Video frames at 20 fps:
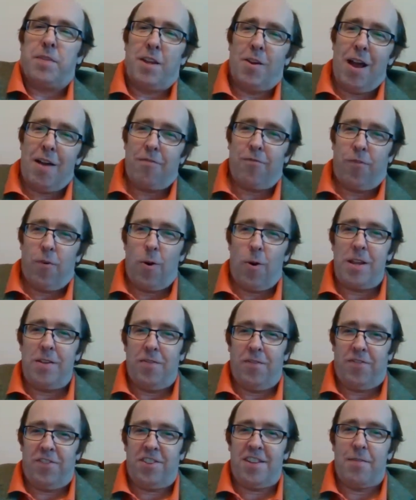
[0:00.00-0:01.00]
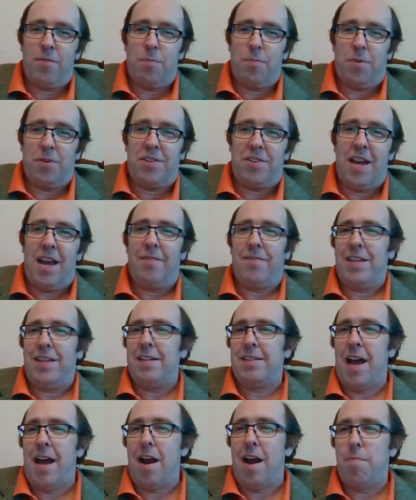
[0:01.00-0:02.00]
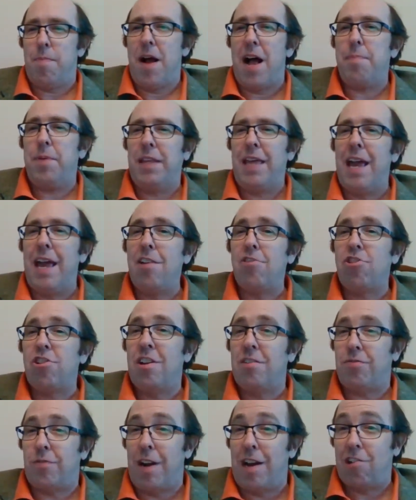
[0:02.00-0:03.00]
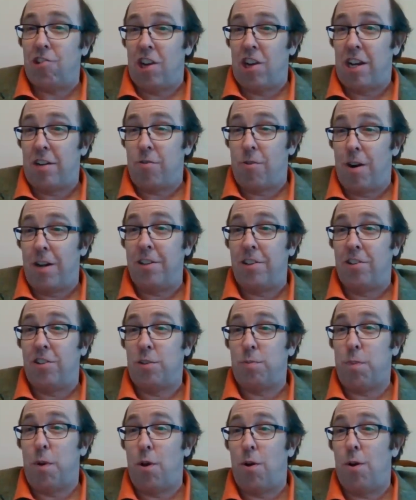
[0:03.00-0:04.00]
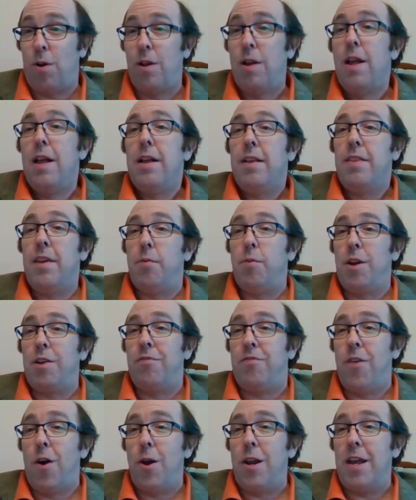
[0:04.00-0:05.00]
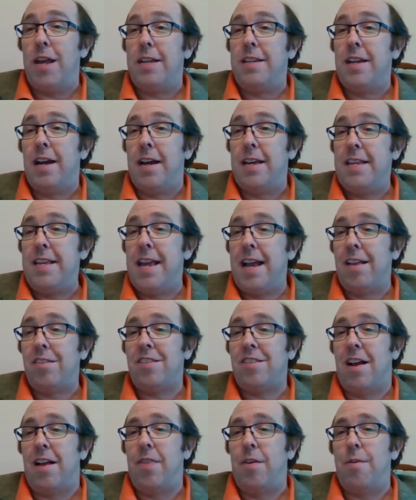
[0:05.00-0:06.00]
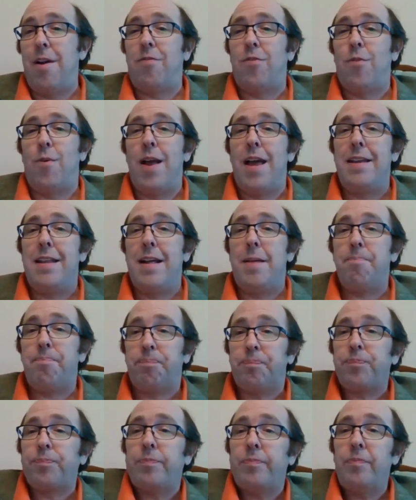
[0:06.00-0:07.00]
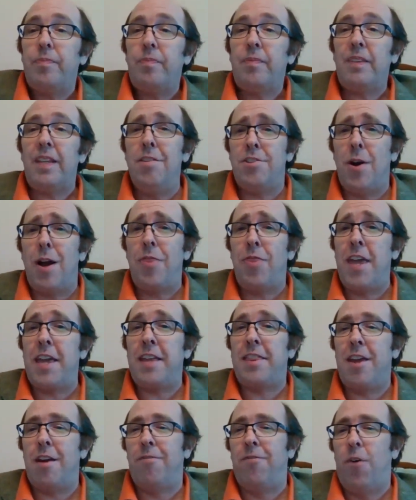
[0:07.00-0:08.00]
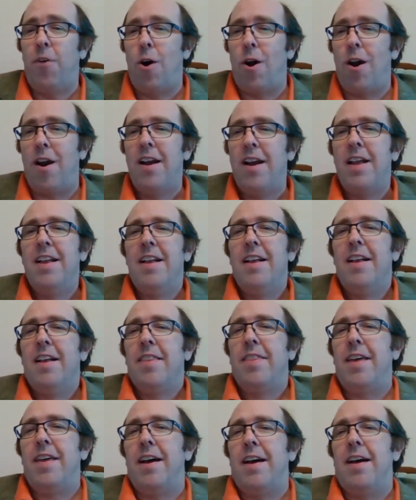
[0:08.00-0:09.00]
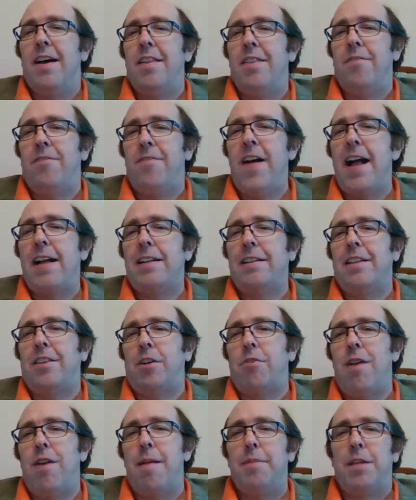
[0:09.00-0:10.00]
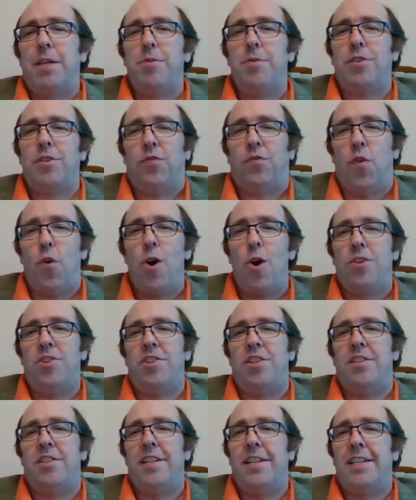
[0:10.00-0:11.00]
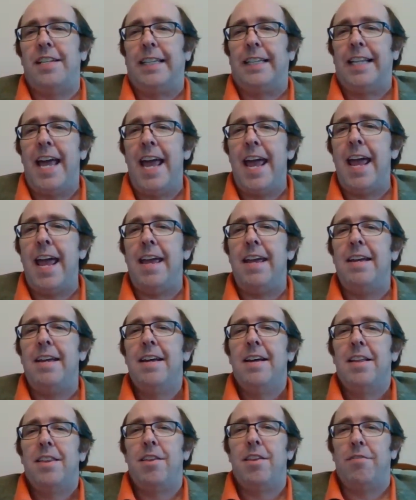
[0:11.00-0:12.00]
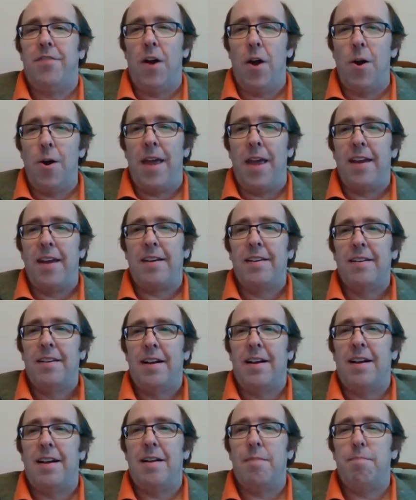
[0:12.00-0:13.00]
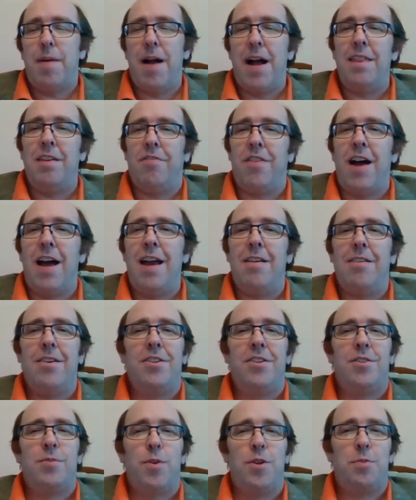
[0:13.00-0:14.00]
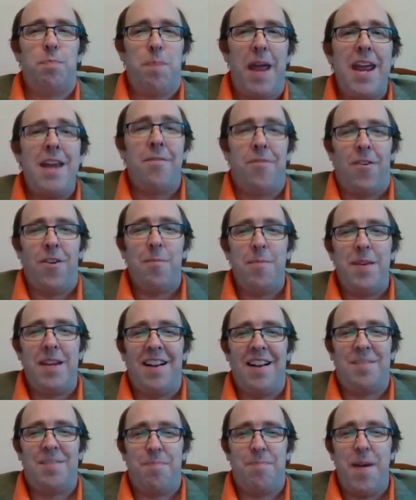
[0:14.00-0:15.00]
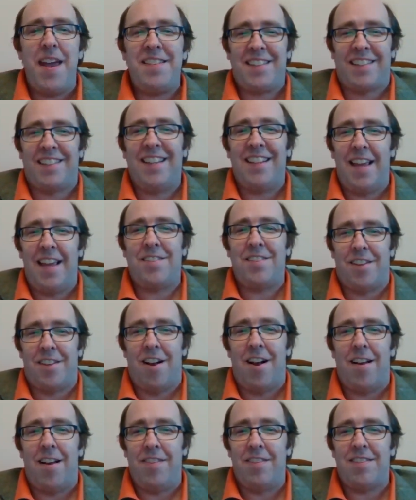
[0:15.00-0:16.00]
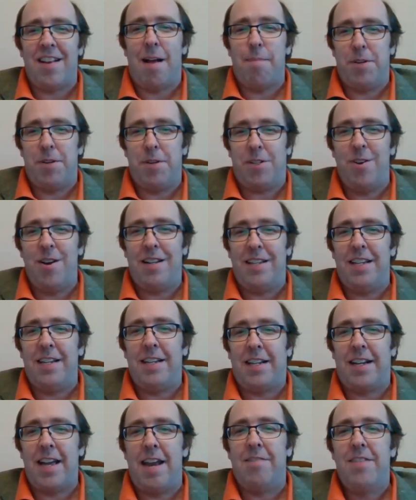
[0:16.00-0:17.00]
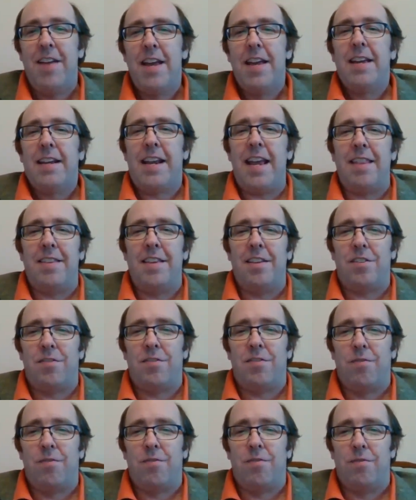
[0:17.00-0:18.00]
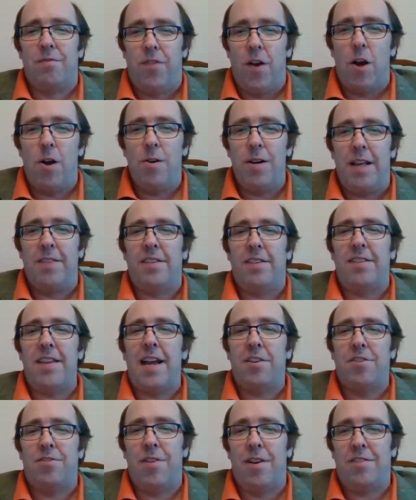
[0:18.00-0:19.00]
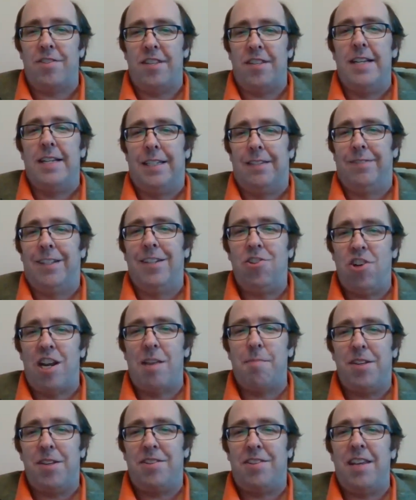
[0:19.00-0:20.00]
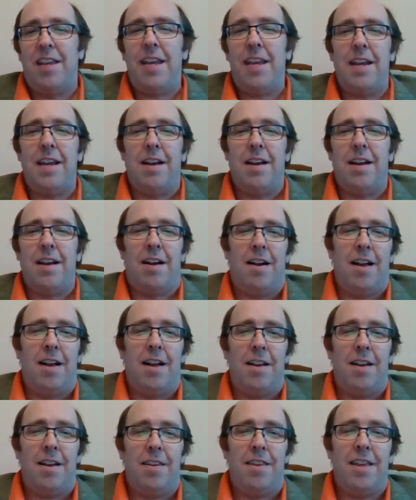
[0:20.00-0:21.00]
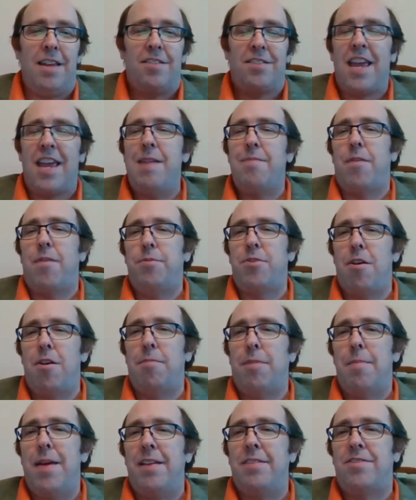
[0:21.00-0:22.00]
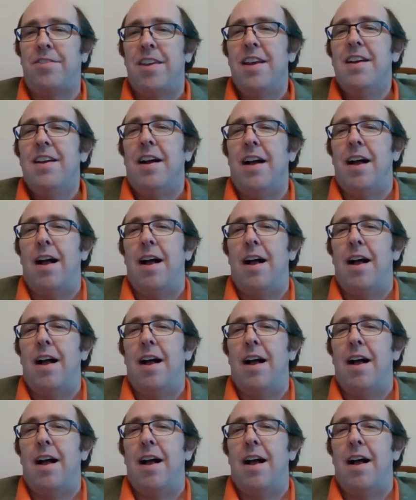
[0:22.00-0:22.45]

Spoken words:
you have 47% of the entire population of Russia, according to this poll, that would have voted yes on the referendum. And so I think, therefore, the fact that the Kremlin was forced to delay the voting by the virus was painful, because basically they saw this opportunity to kind of get this vote and this extra seal of legitimacy on the escape from term limits